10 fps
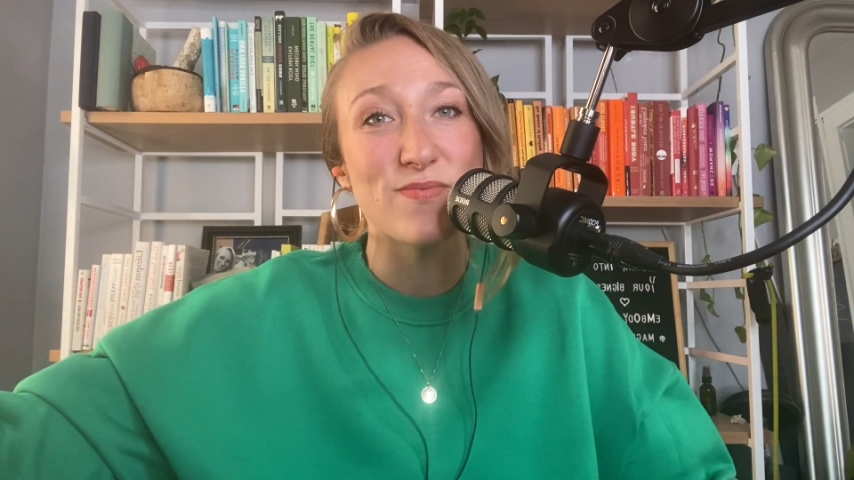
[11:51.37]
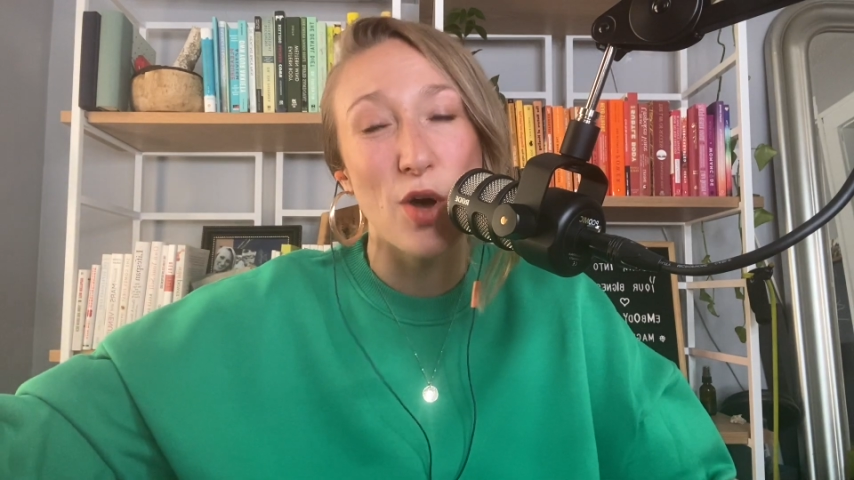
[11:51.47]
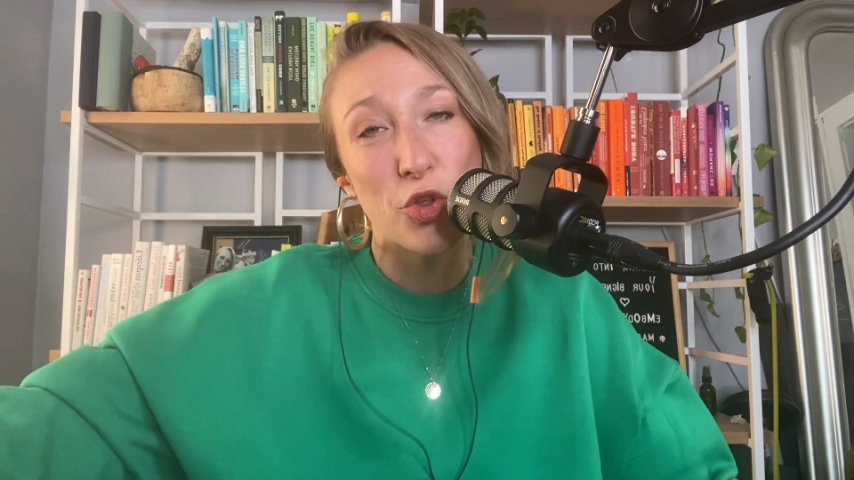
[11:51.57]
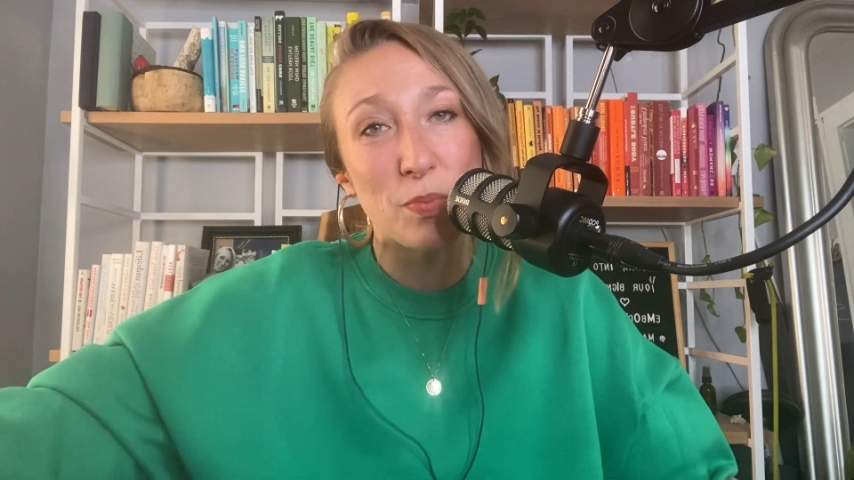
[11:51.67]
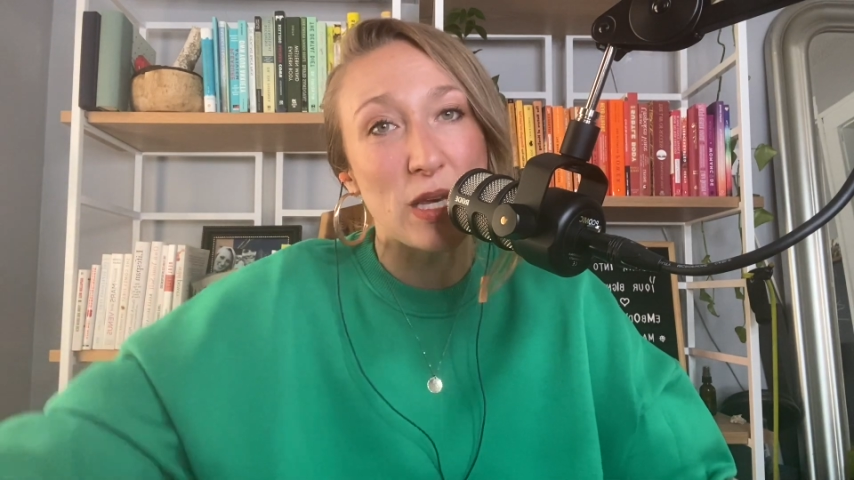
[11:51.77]

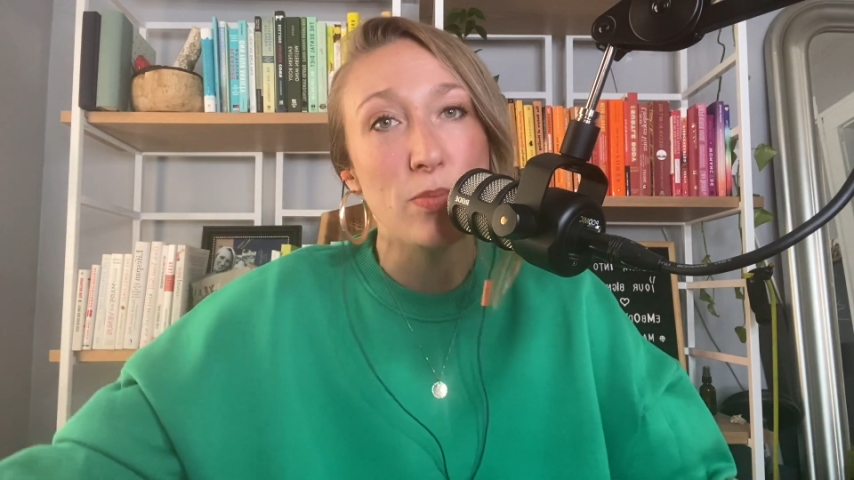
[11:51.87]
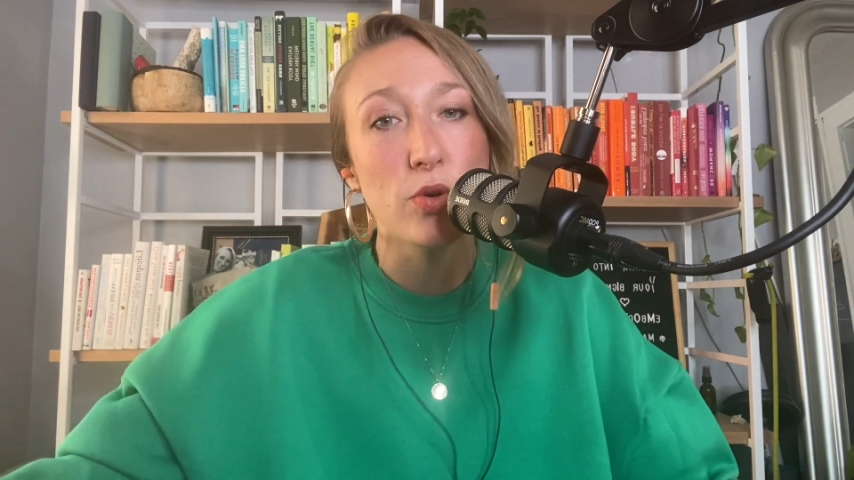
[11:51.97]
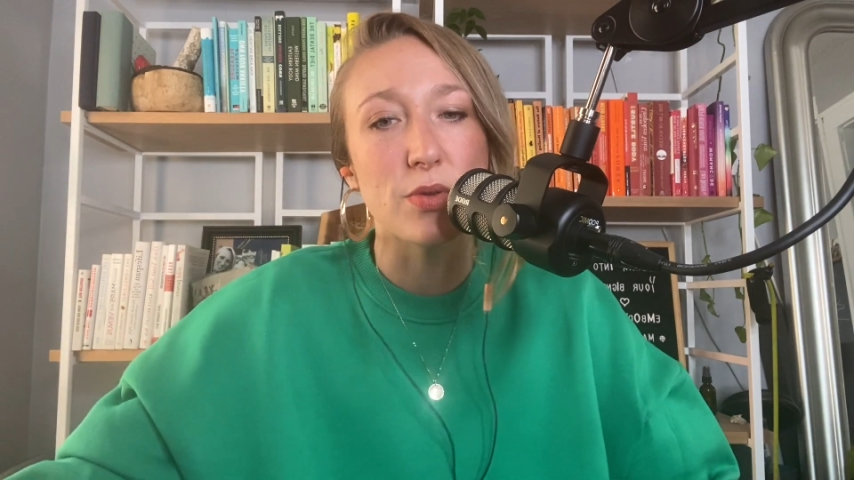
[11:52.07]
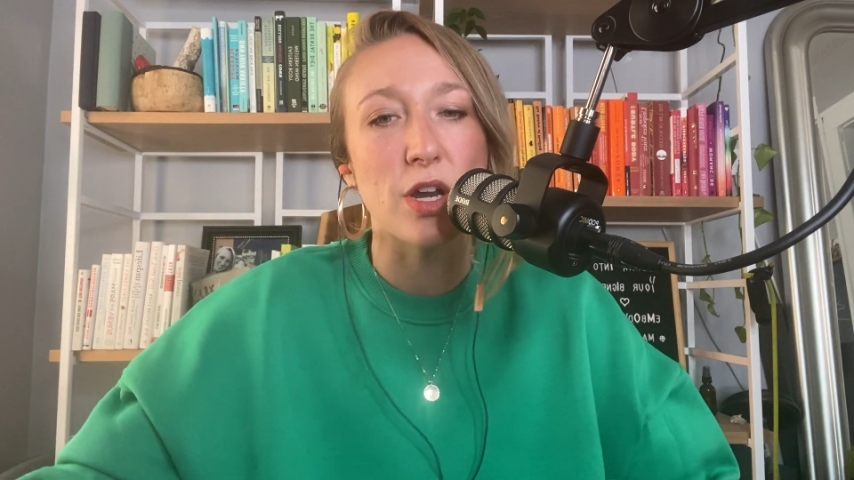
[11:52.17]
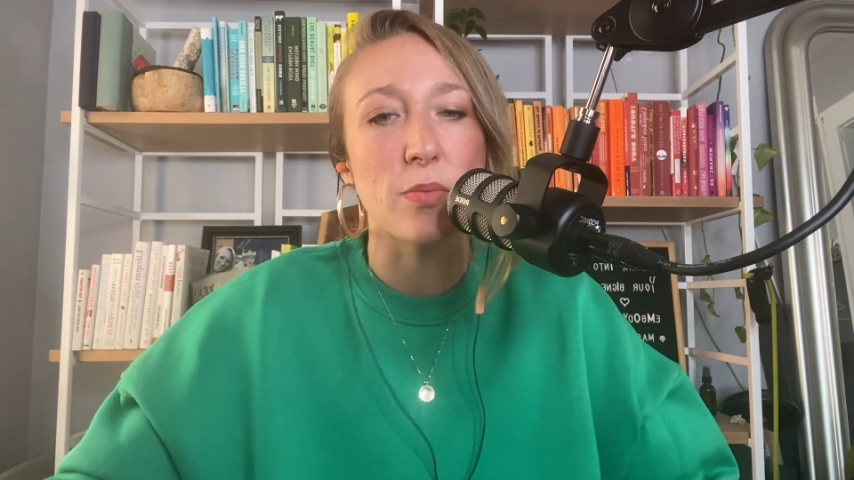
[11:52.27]
other
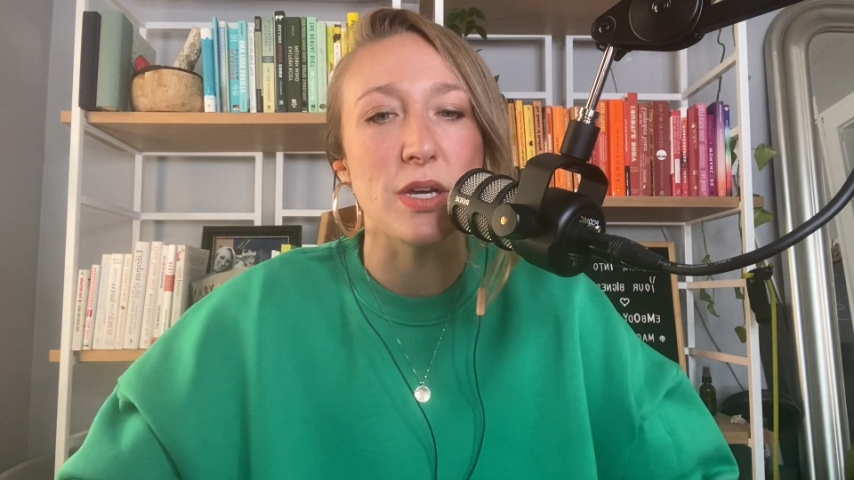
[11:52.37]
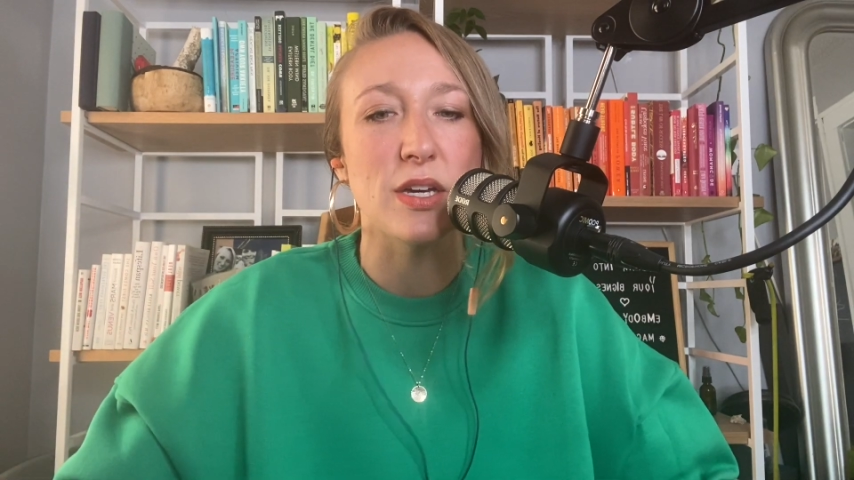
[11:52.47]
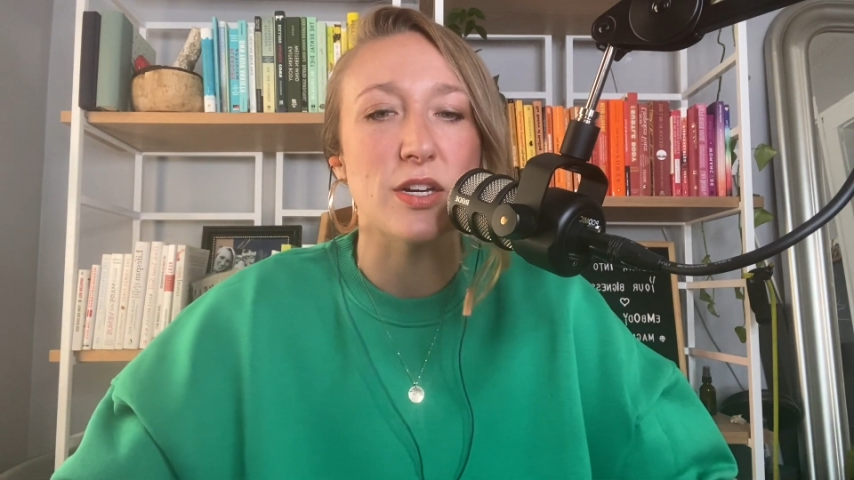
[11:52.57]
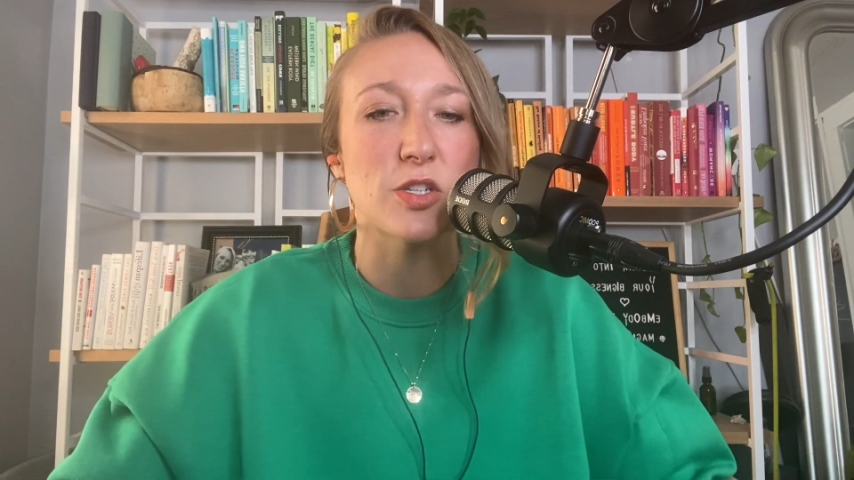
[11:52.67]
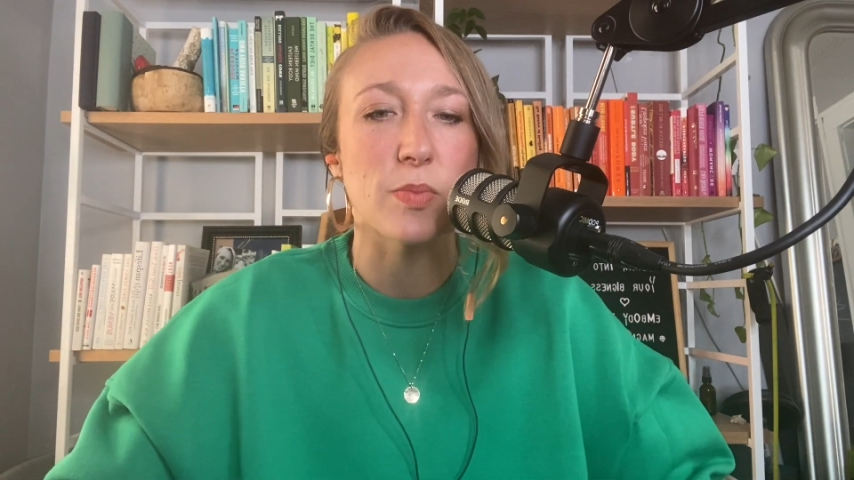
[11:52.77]
people that are
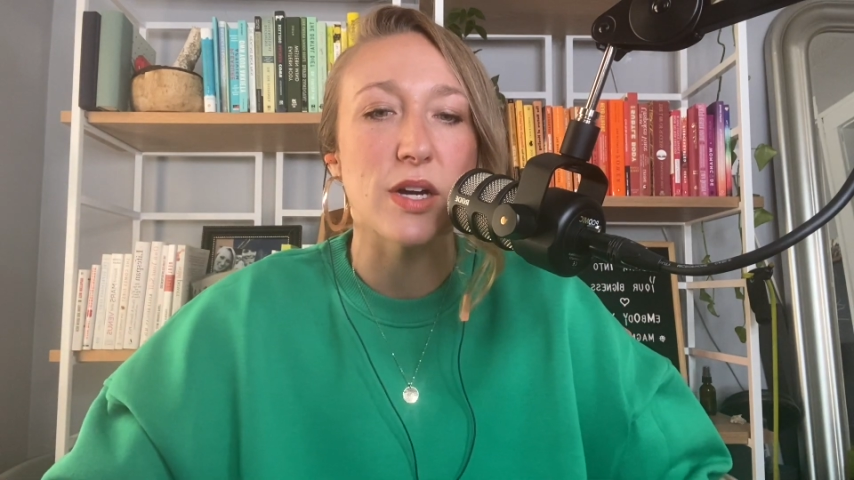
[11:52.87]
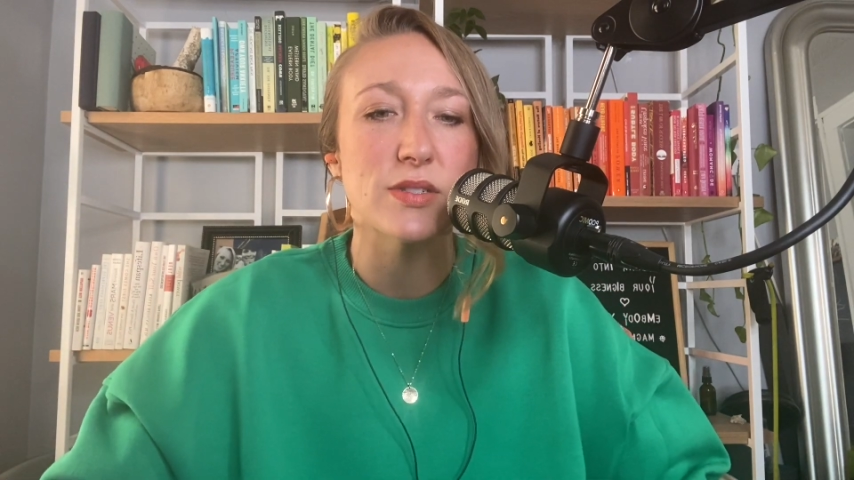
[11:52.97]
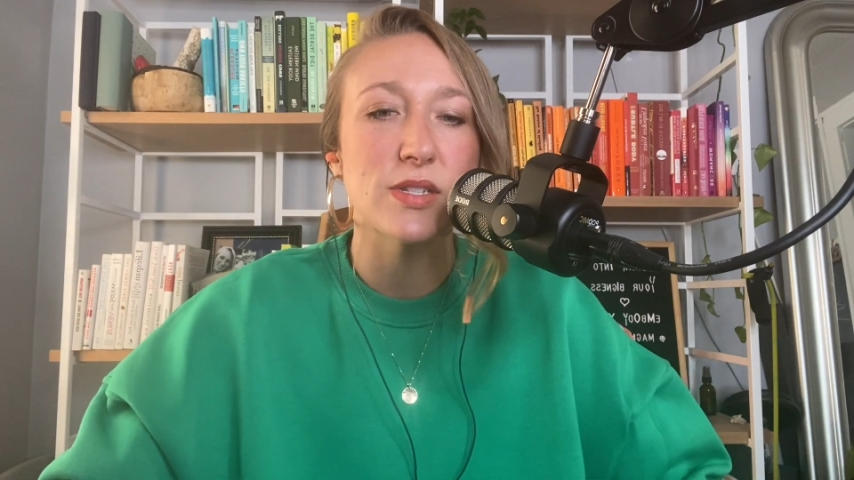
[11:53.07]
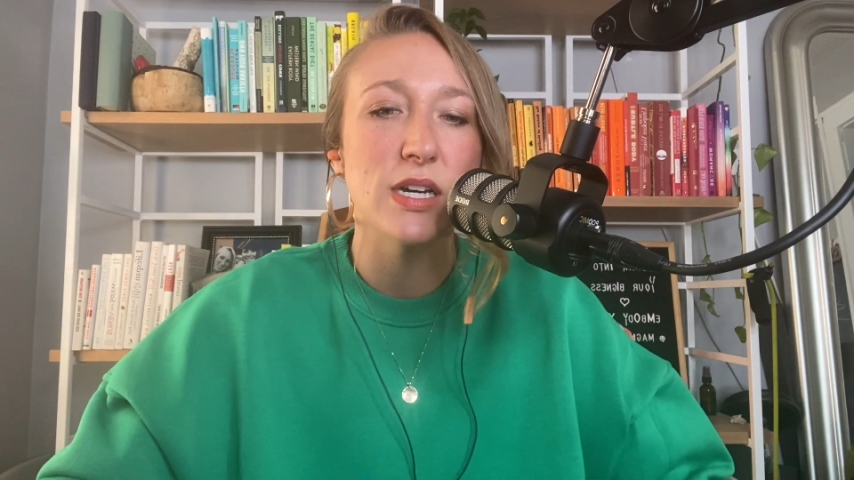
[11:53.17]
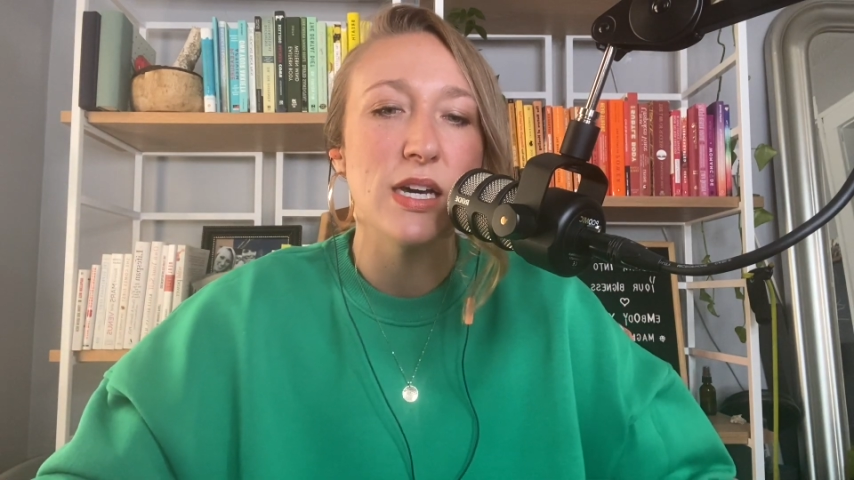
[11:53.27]
being expressed.